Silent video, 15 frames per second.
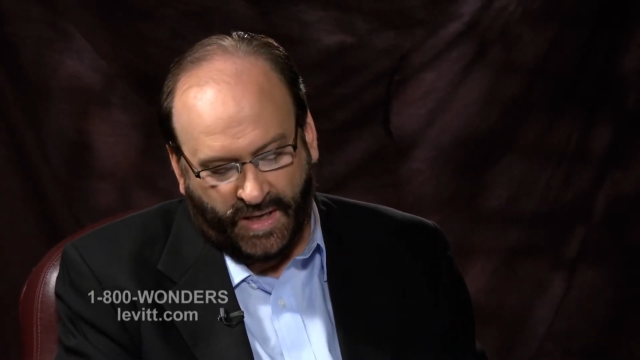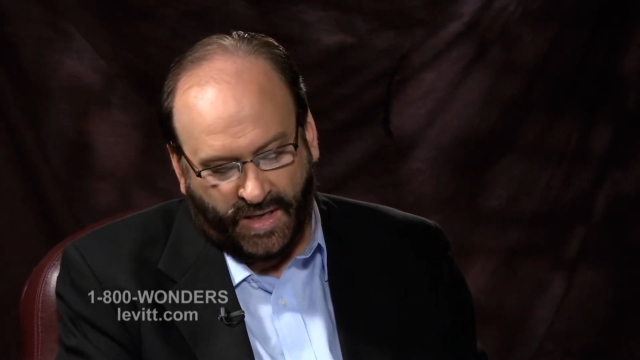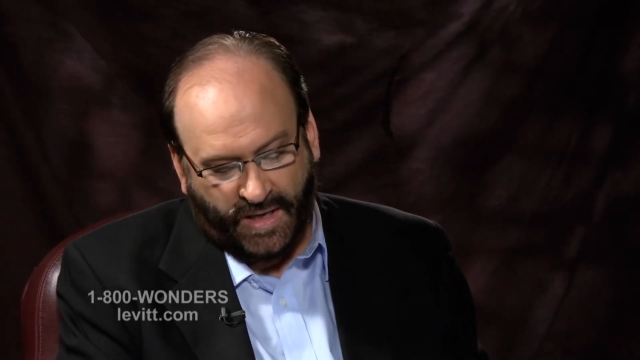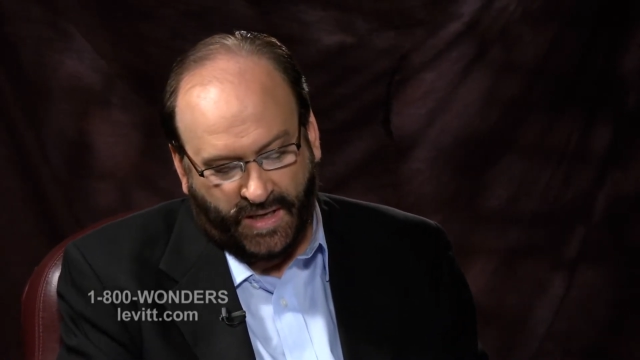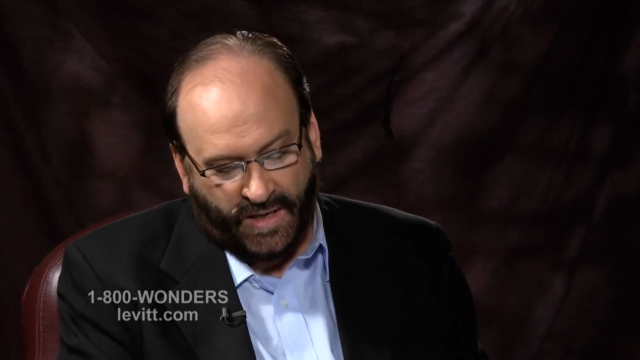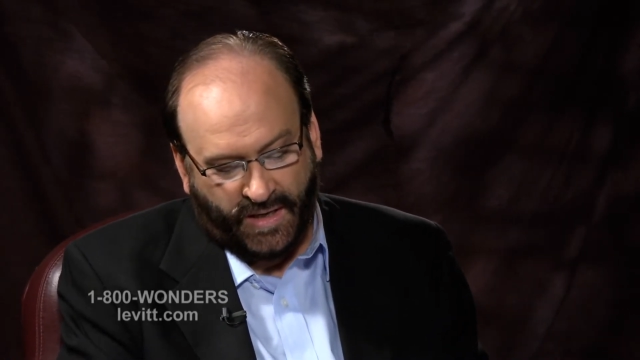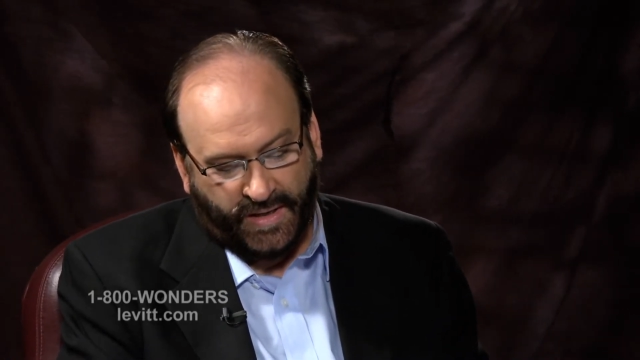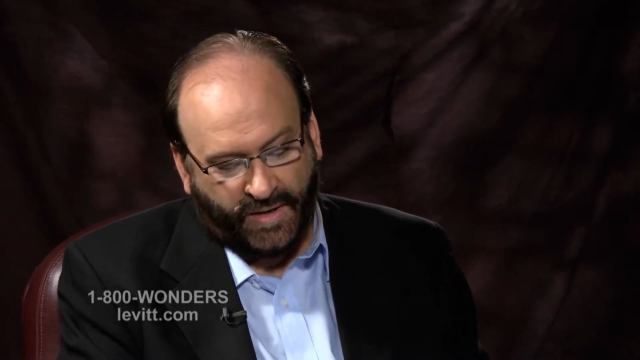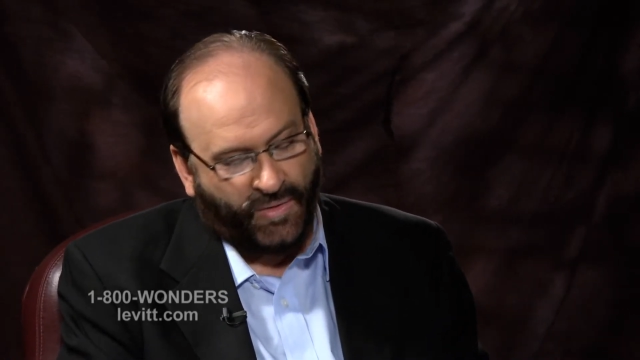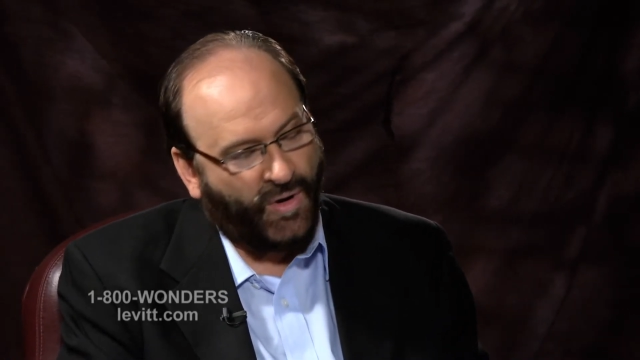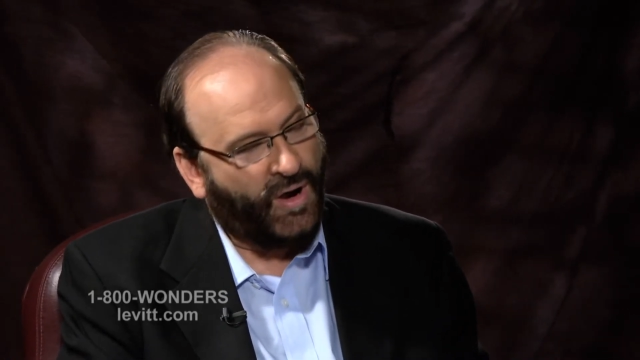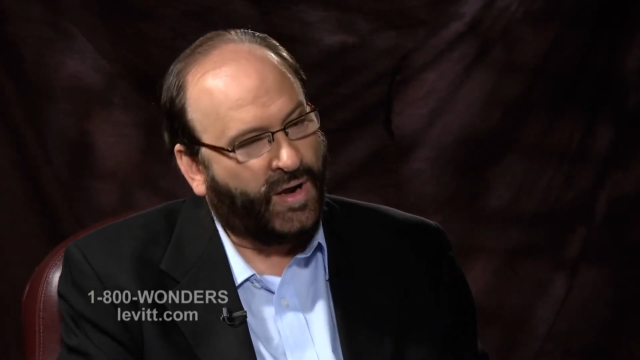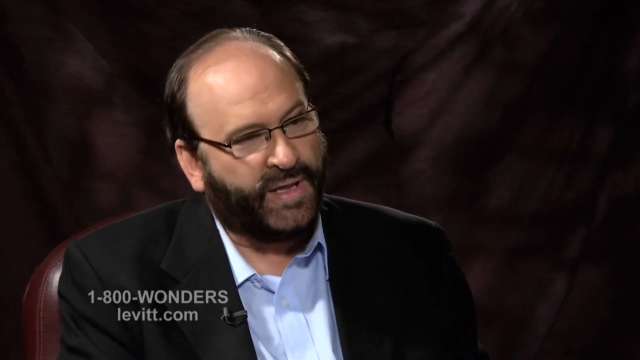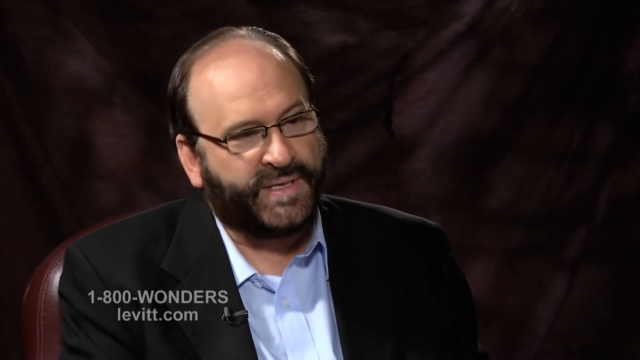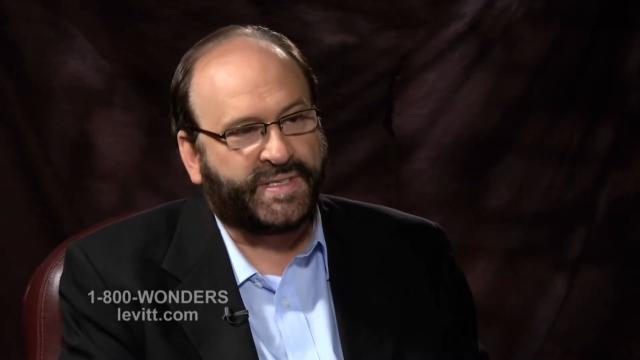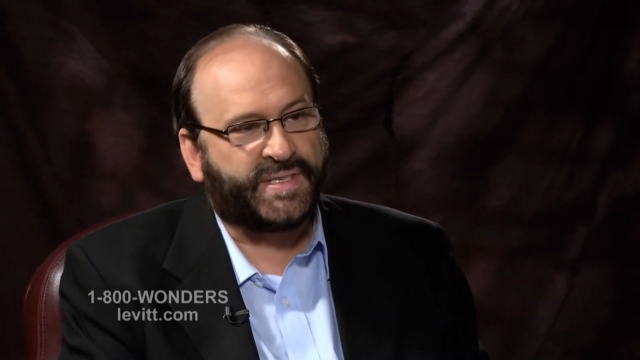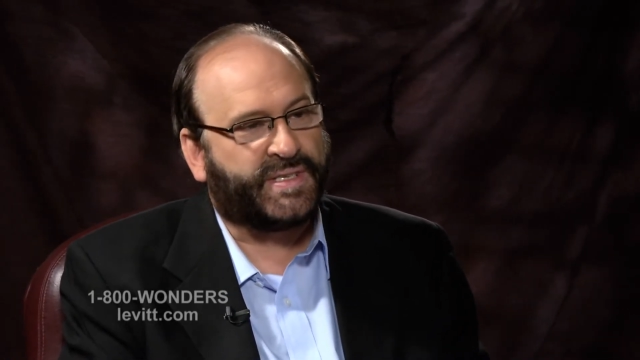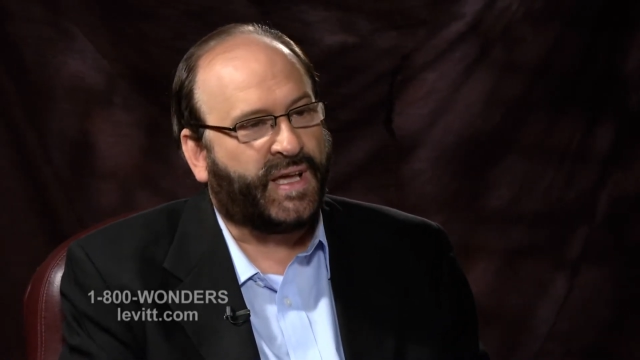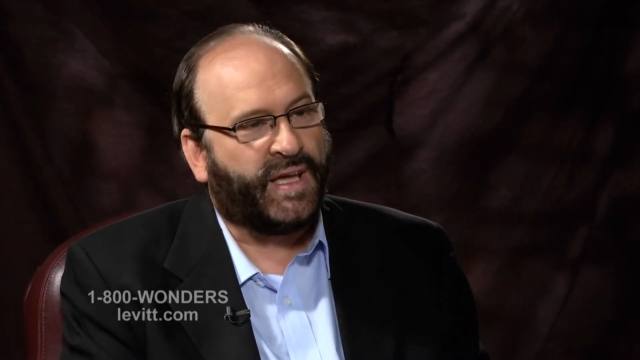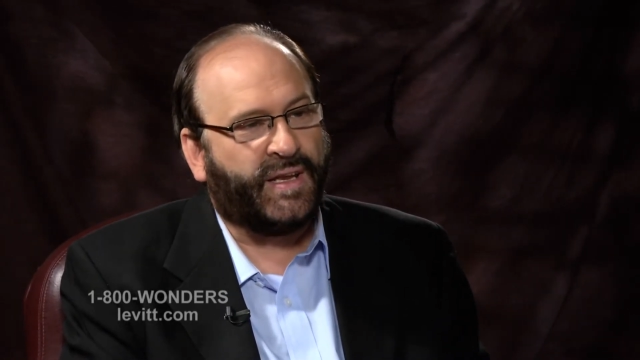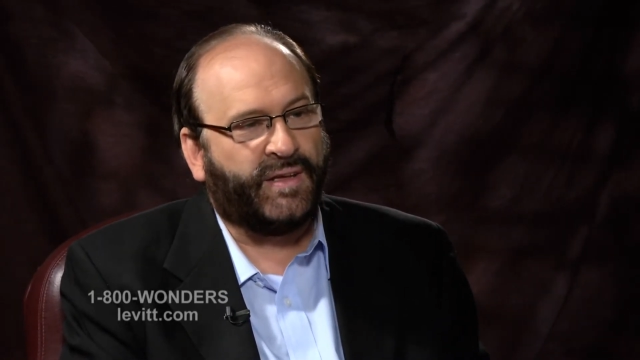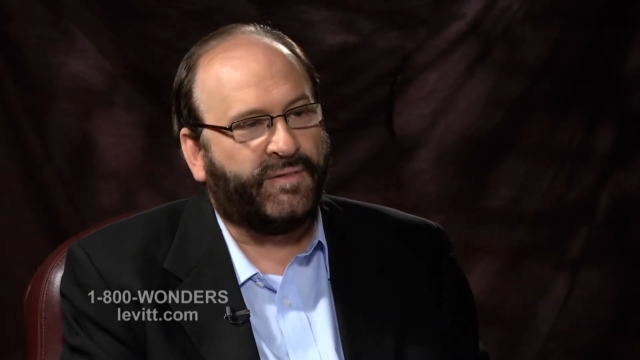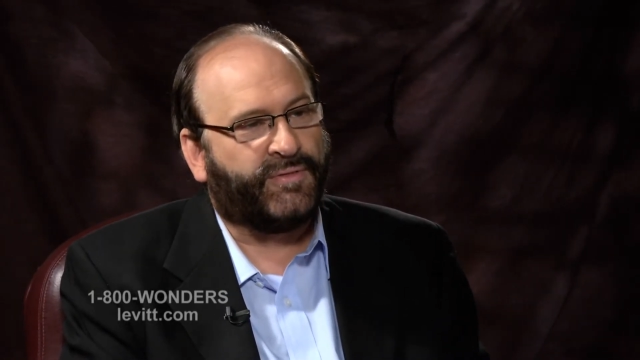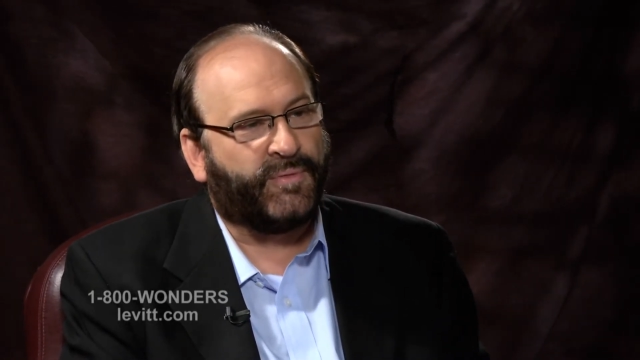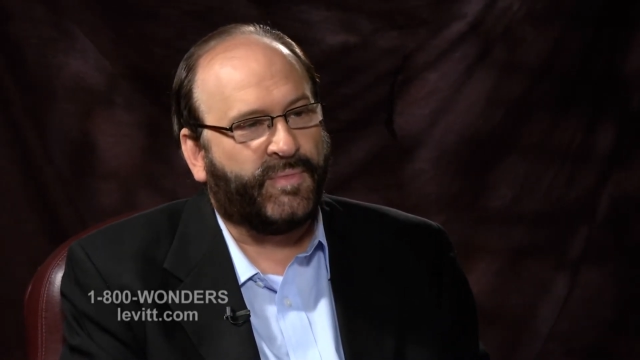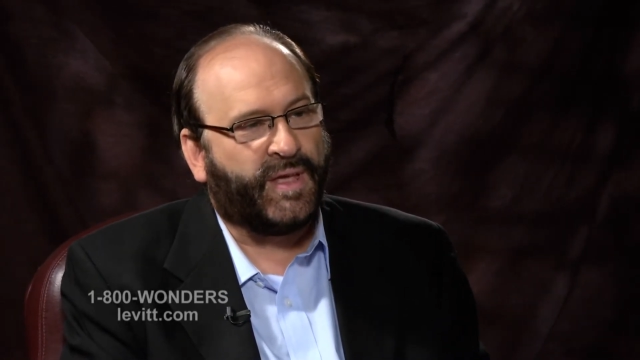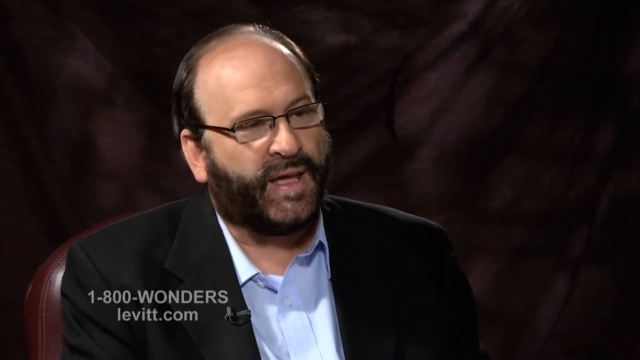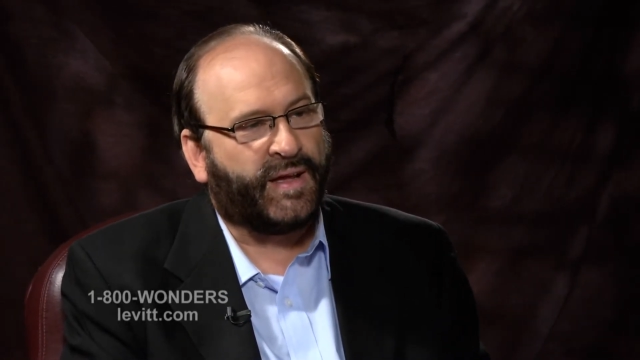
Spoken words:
Iran has stated from the